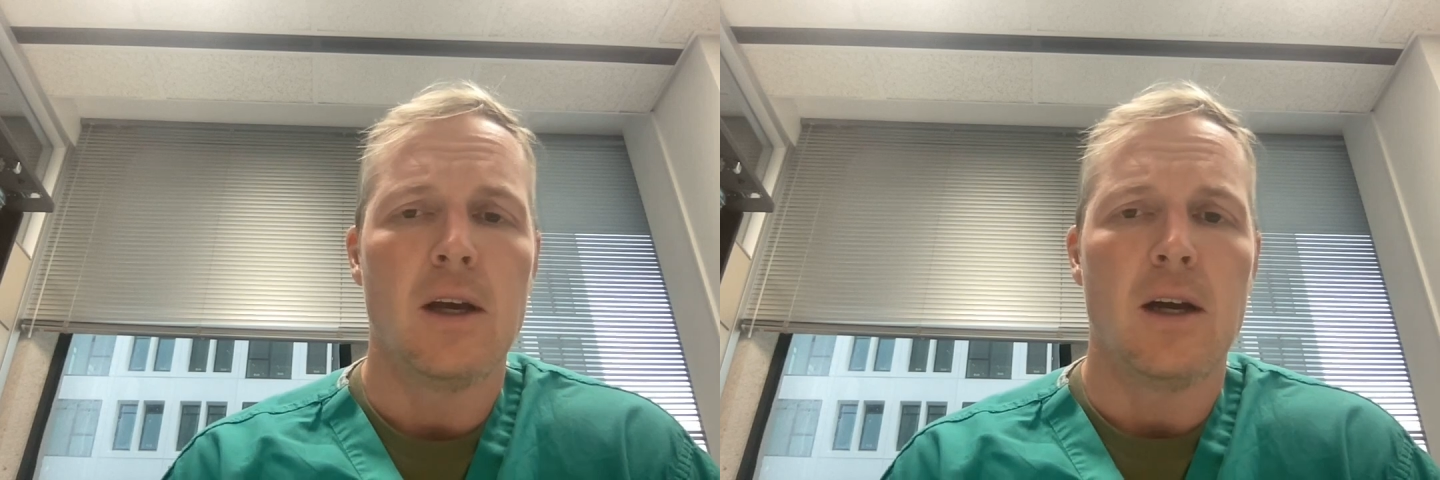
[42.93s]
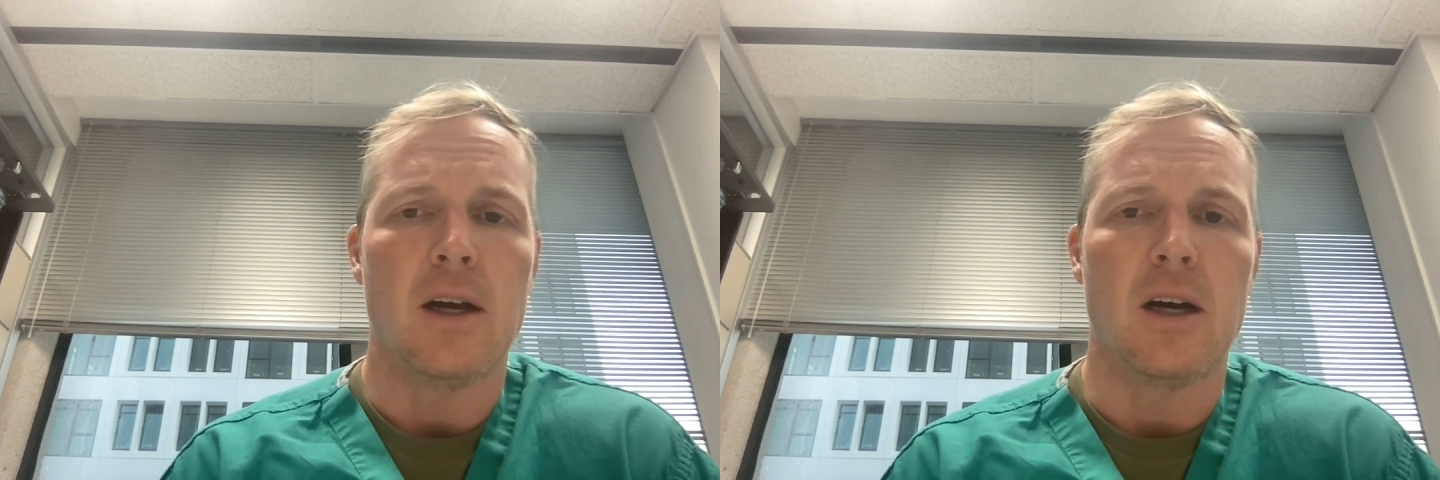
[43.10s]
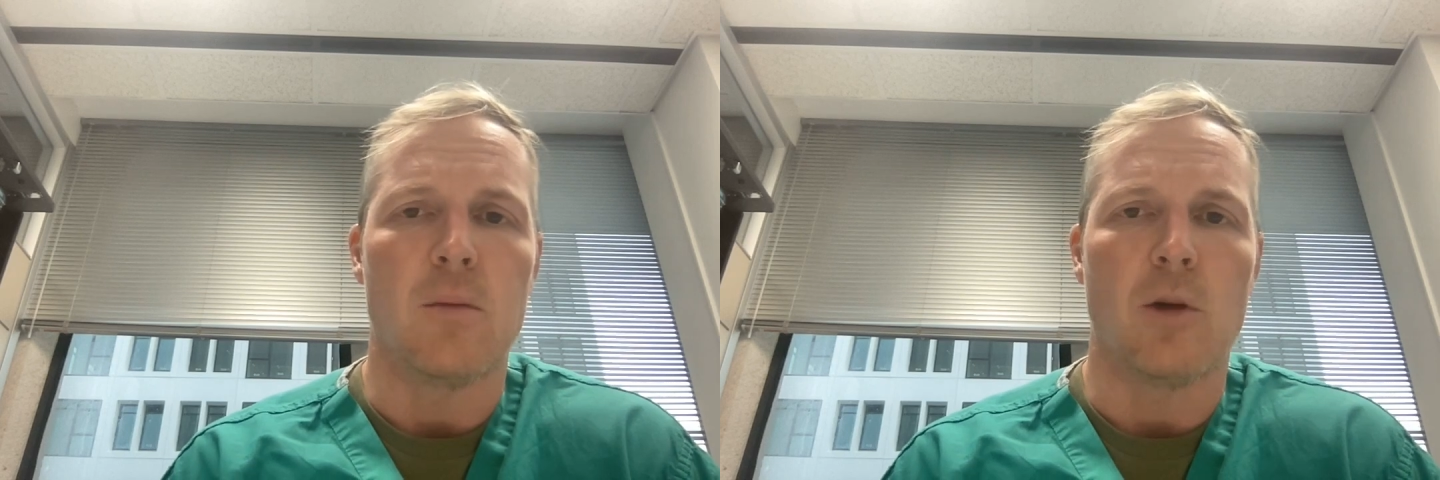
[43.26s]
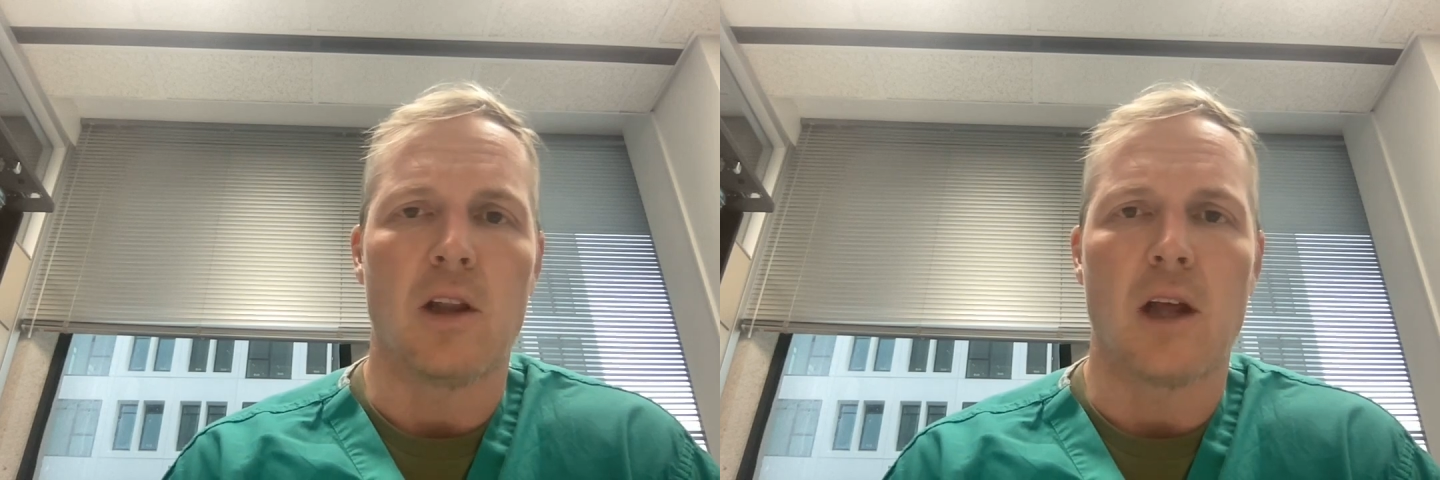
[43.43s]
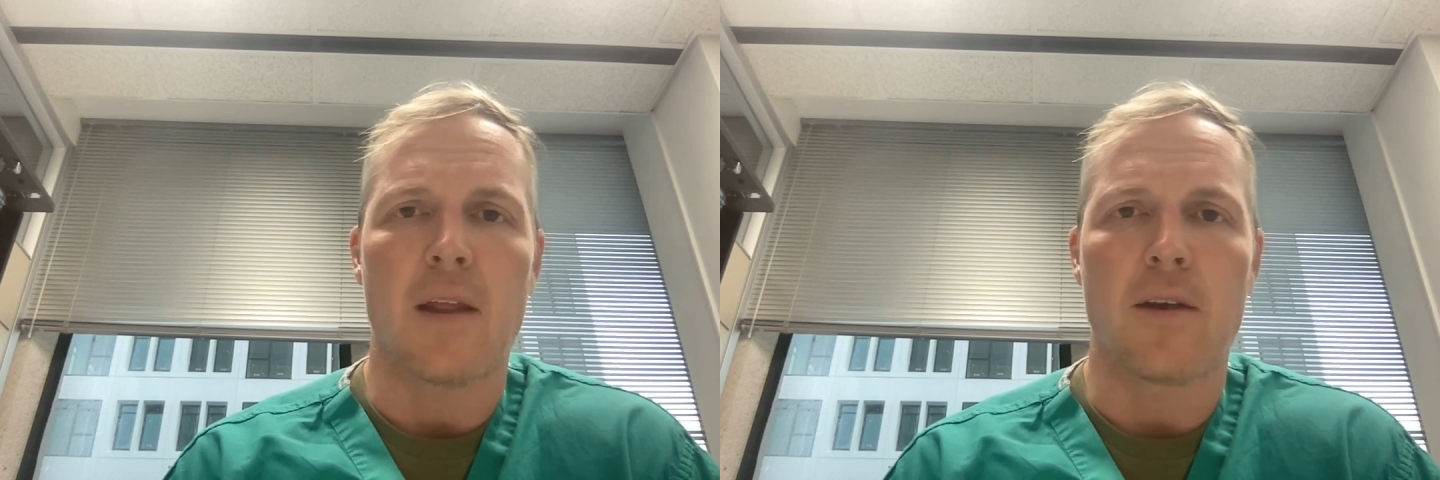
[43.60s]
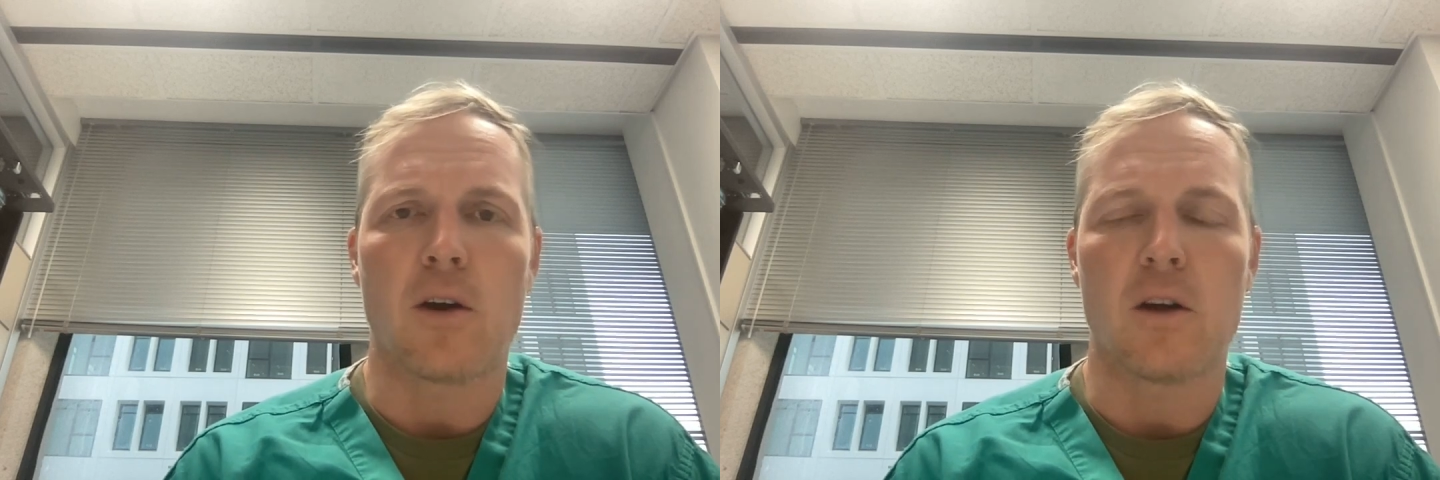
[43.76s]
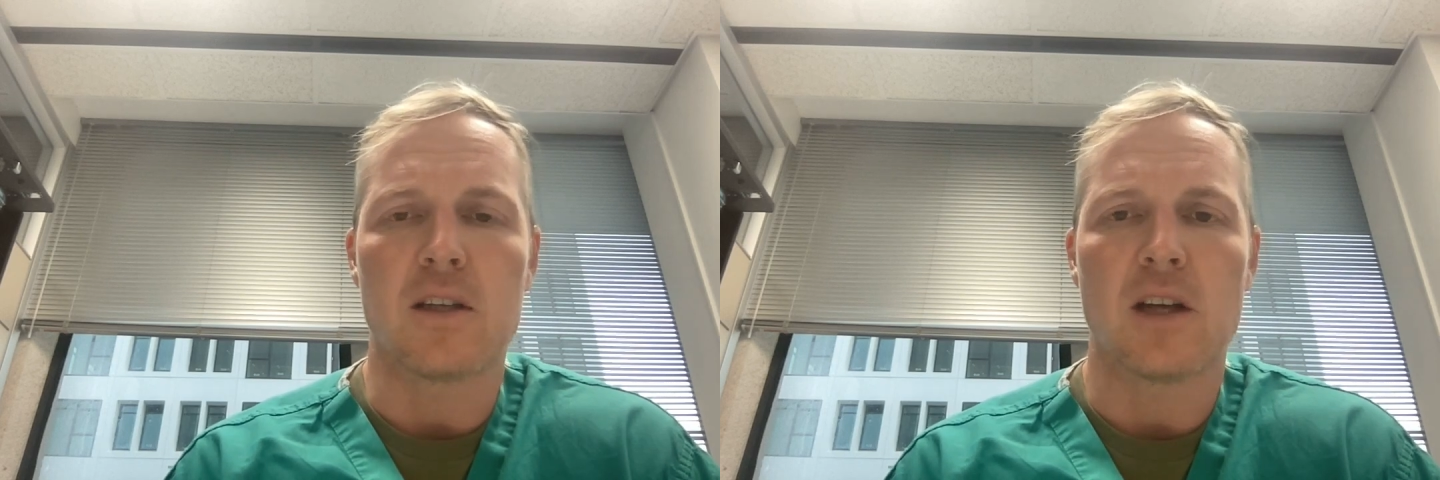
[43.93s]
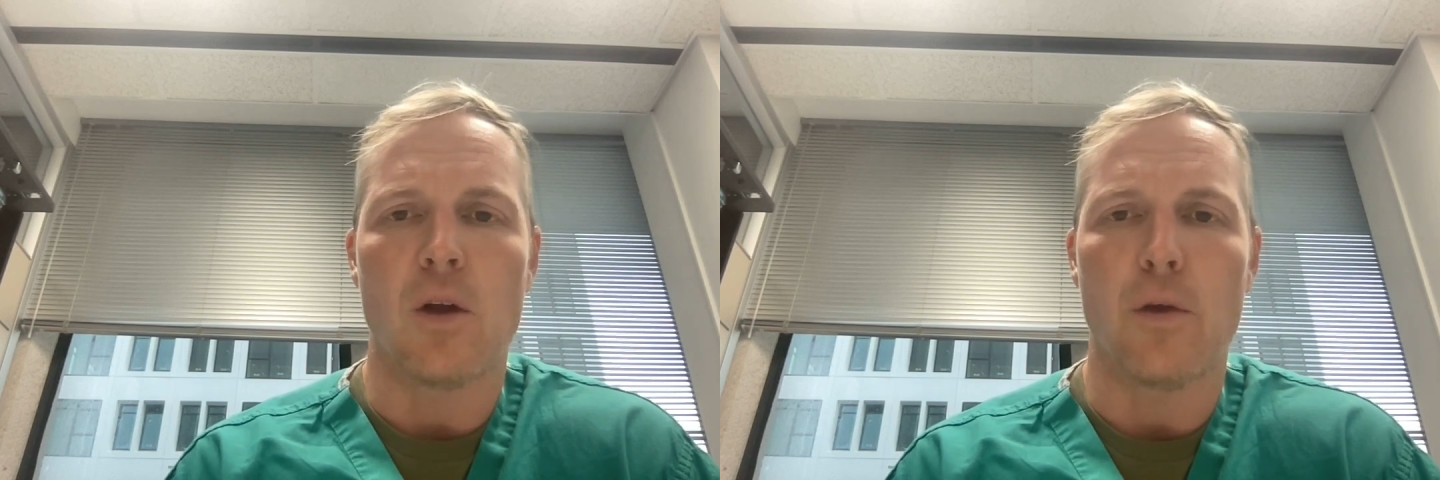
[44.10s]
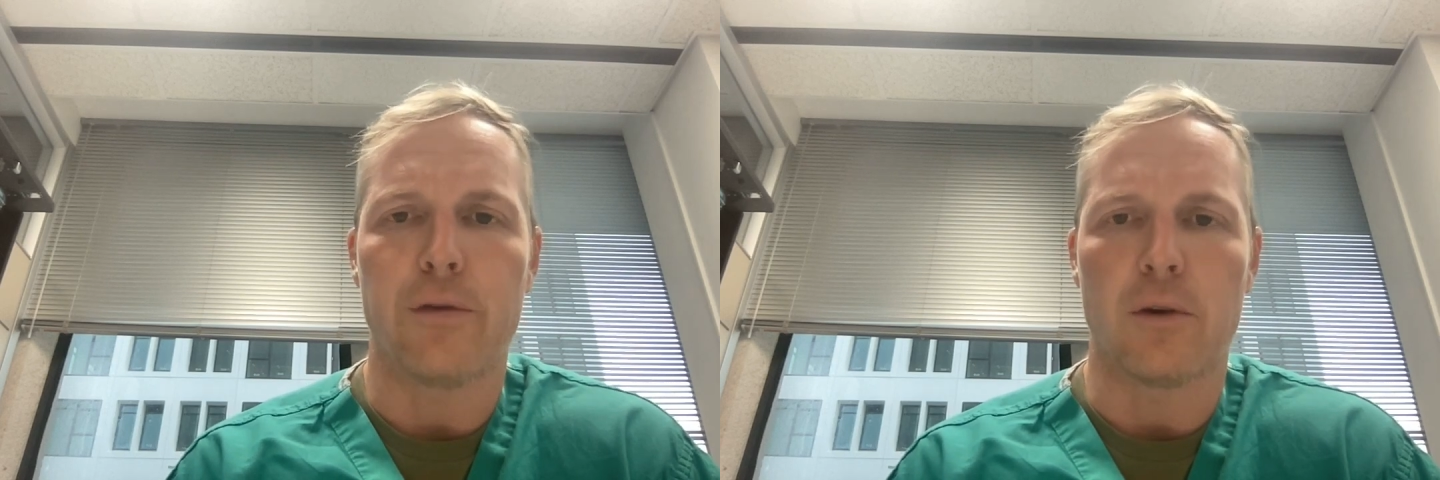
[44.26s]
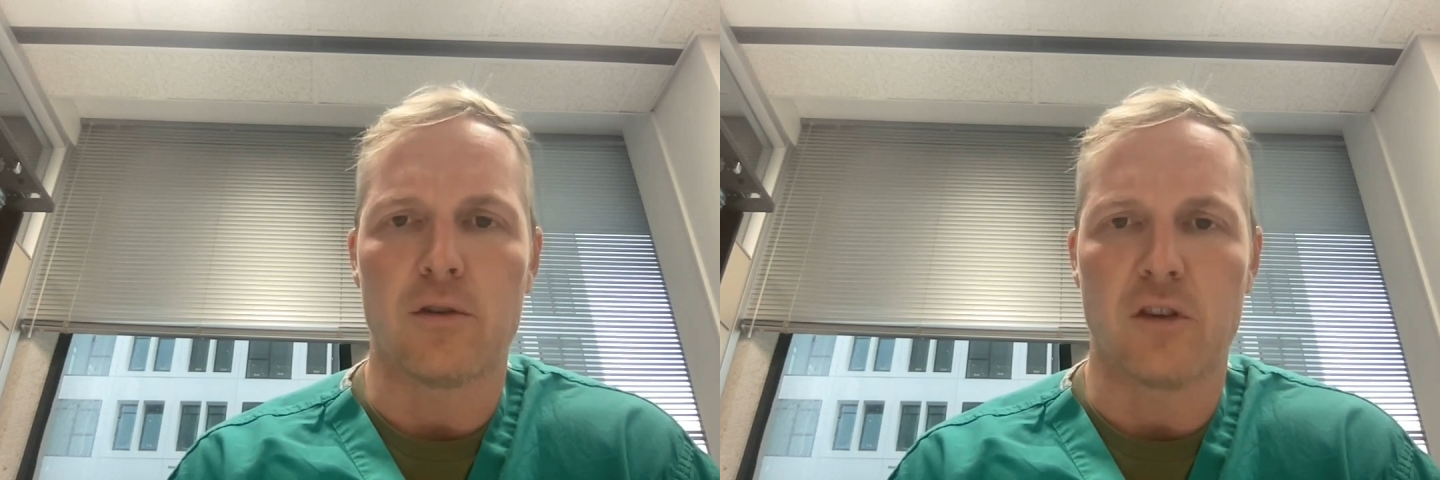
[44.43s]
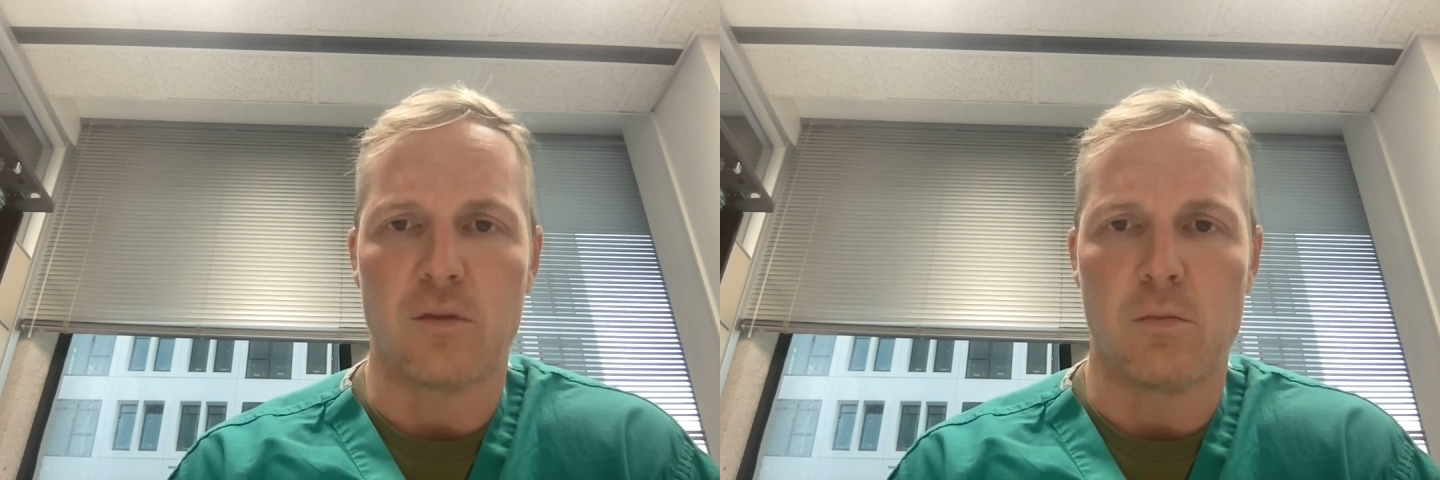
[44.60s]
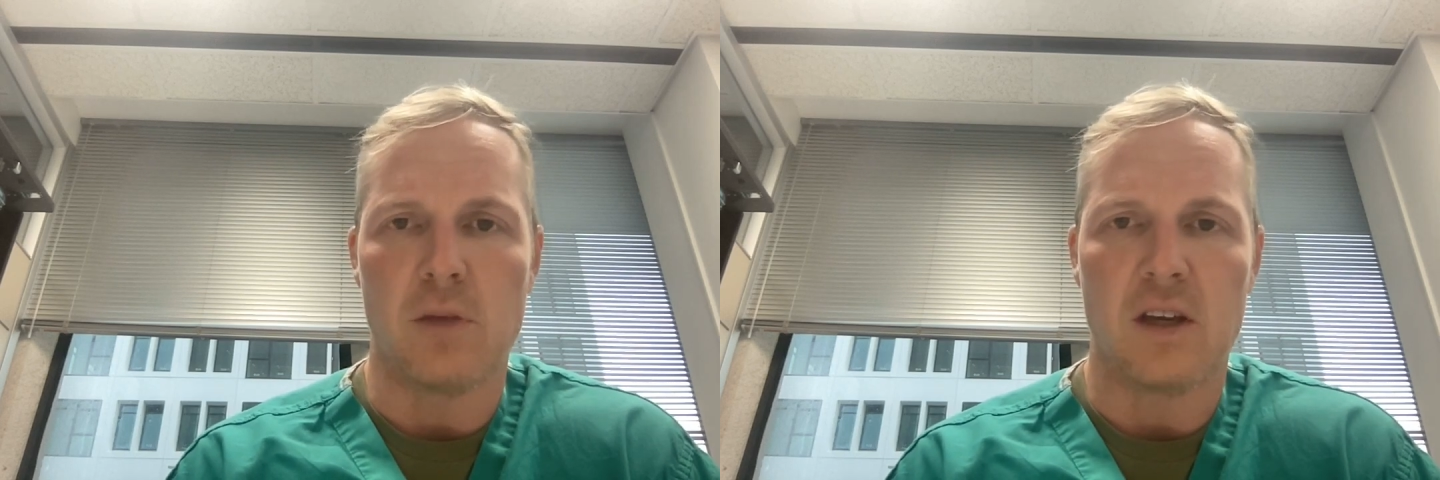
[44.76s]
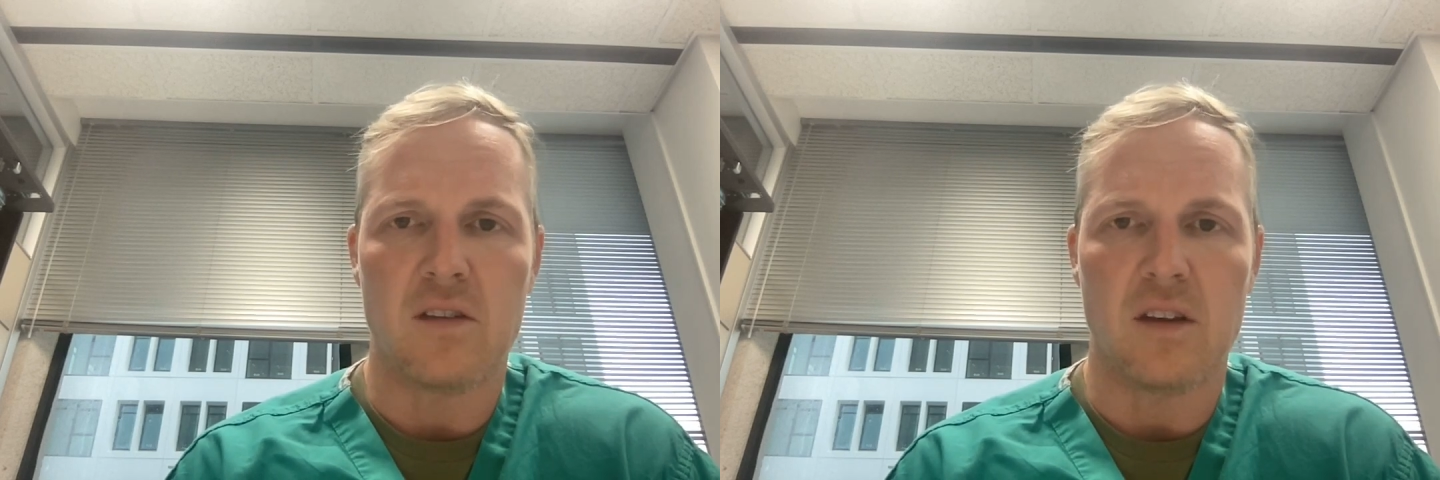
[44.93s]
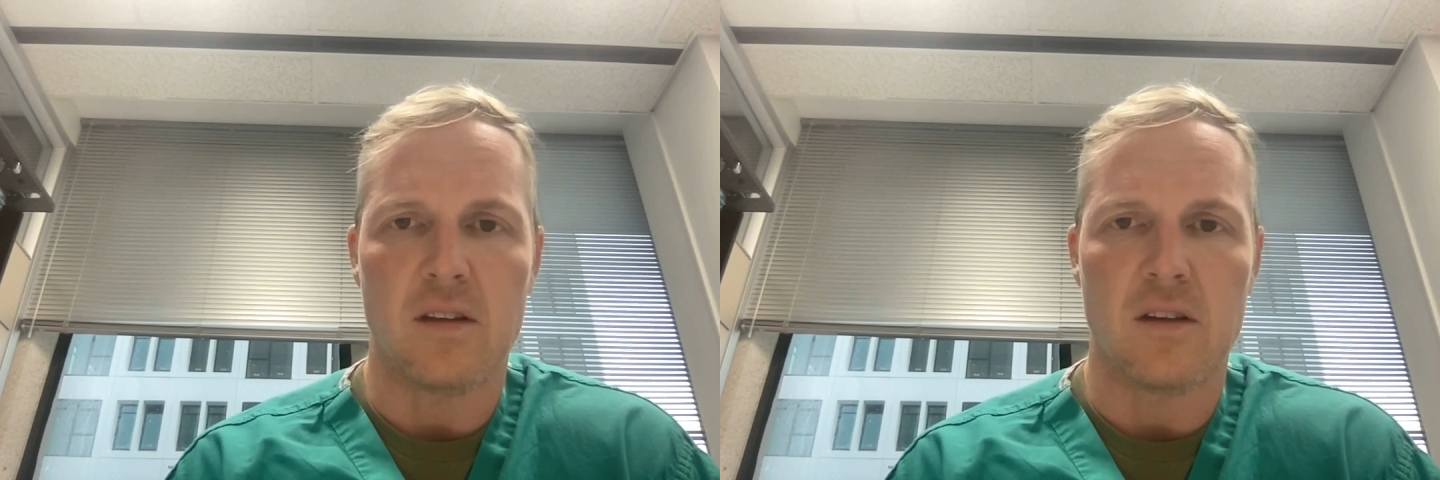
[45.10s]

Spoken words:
A lot of the cartels are just mixing